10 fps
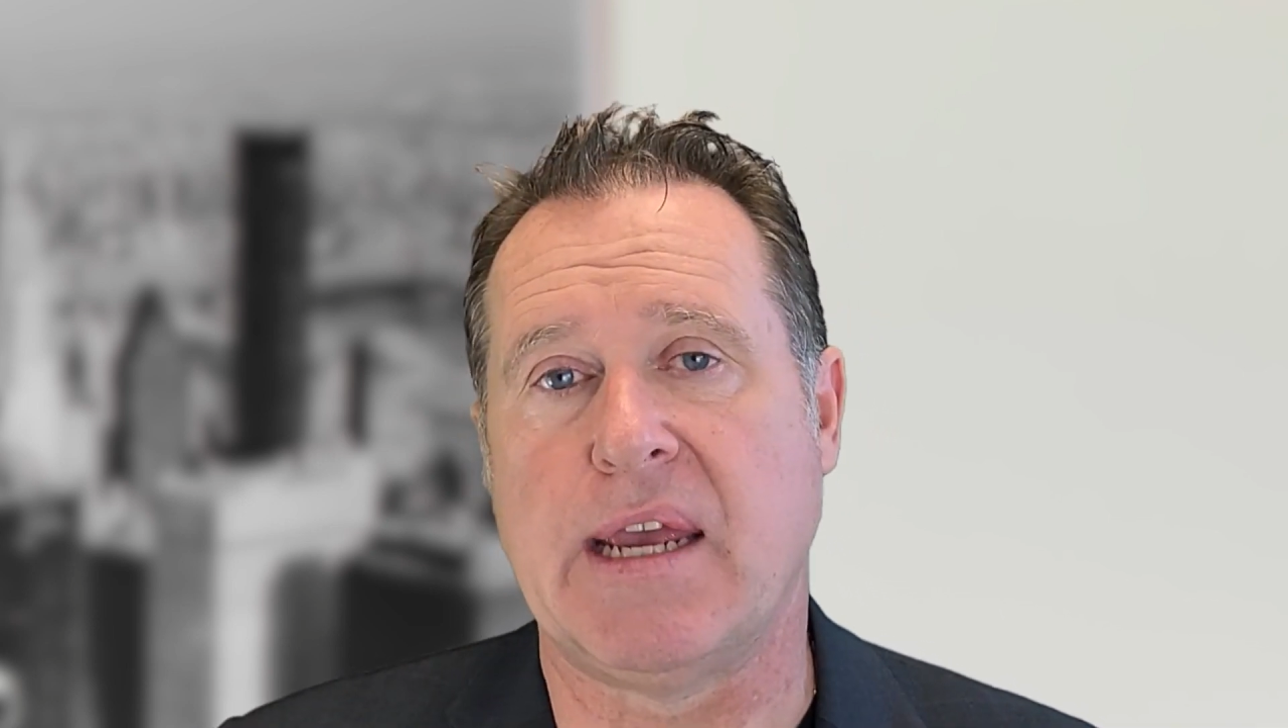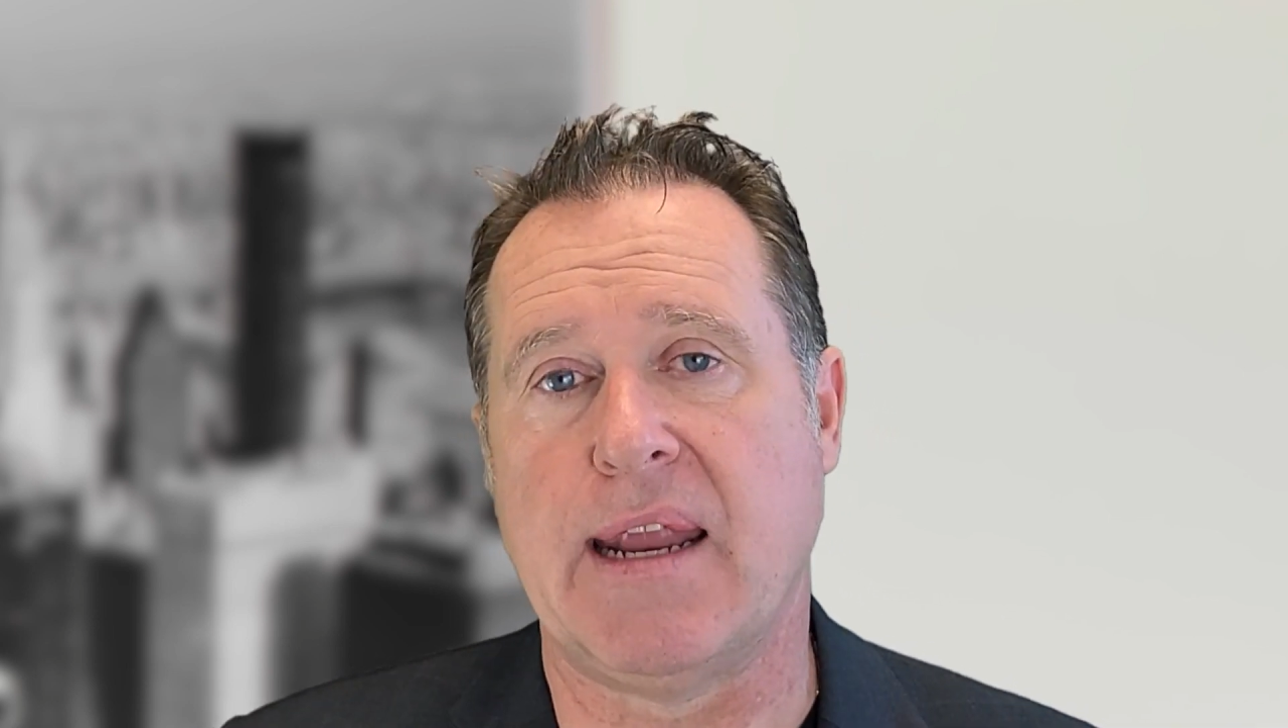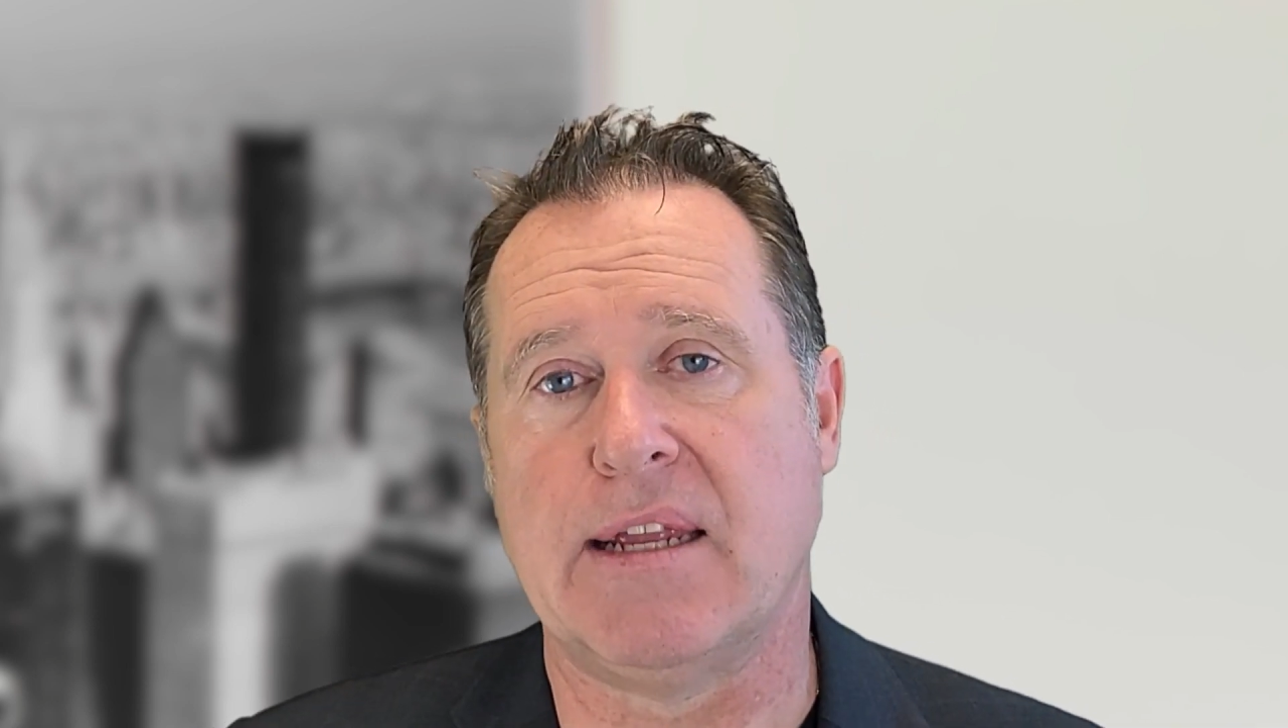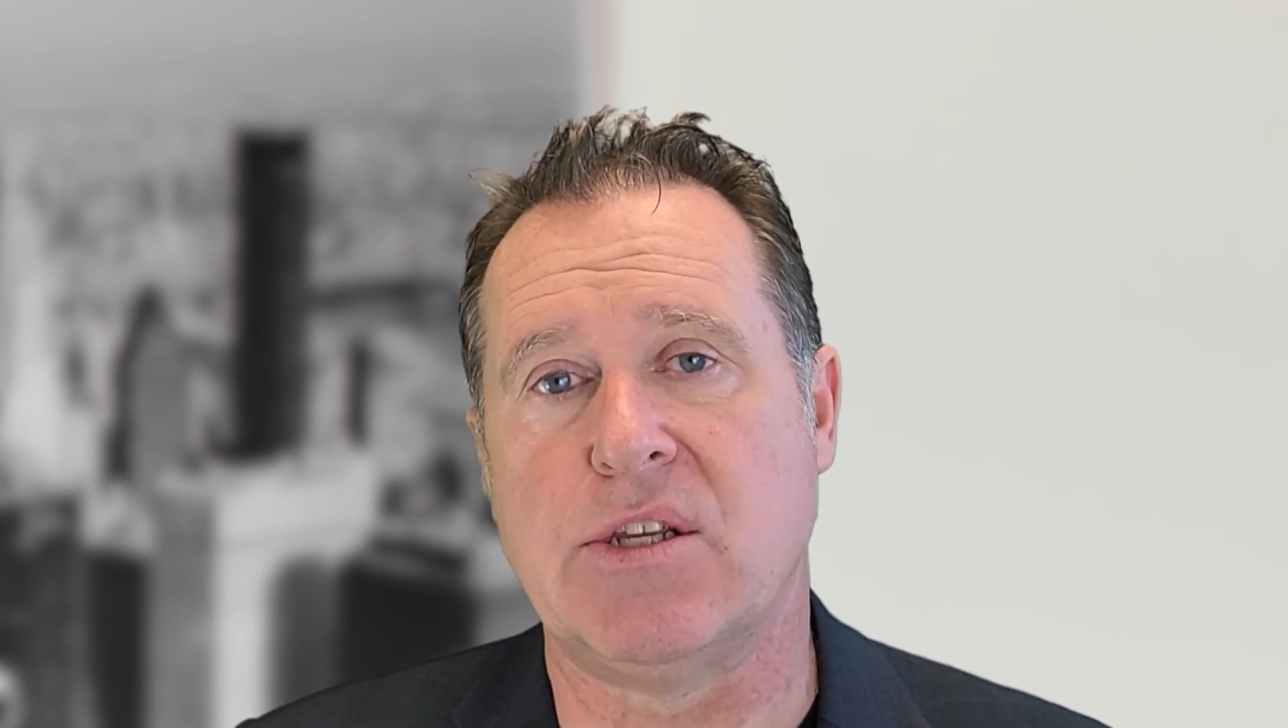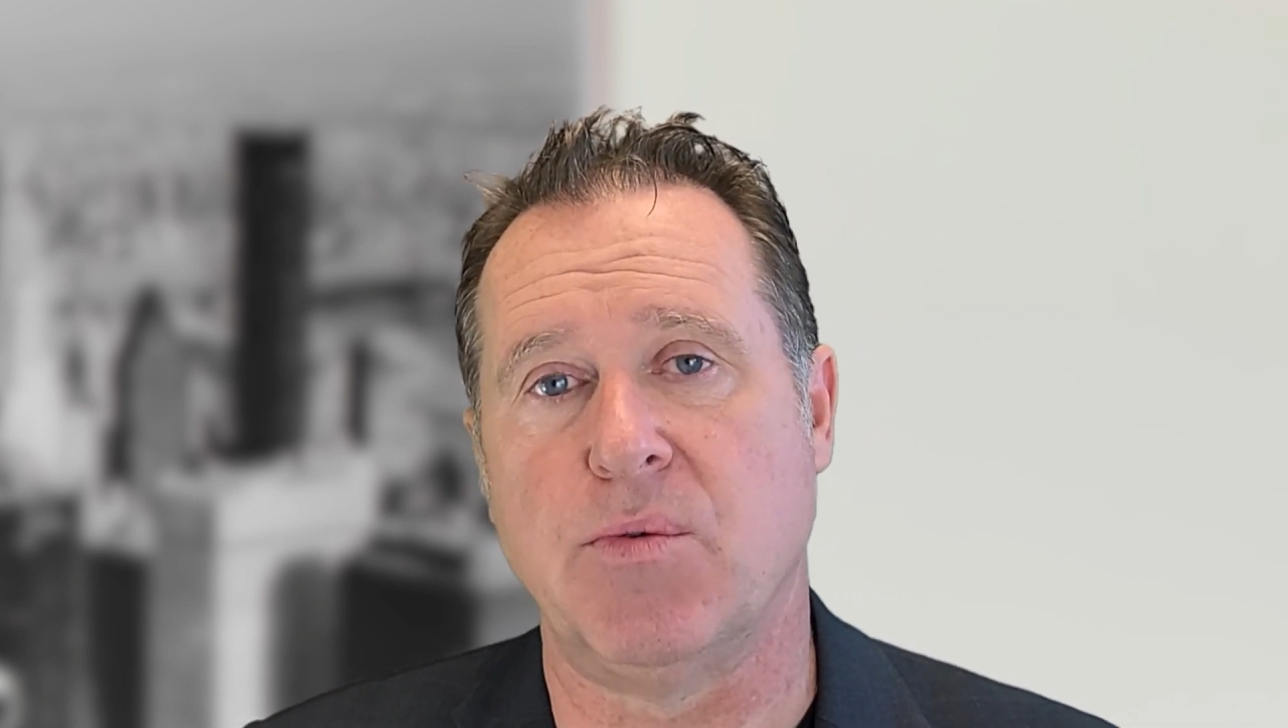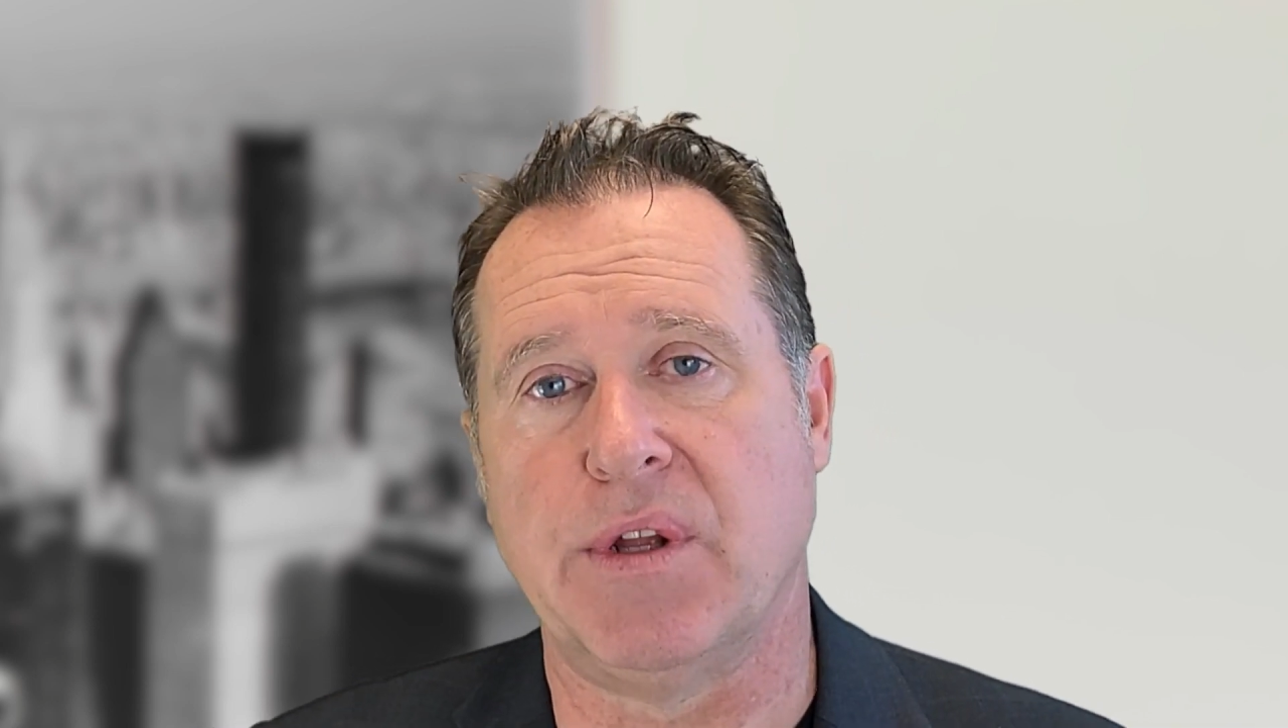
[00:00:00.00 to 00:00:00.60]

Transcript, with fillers: to get into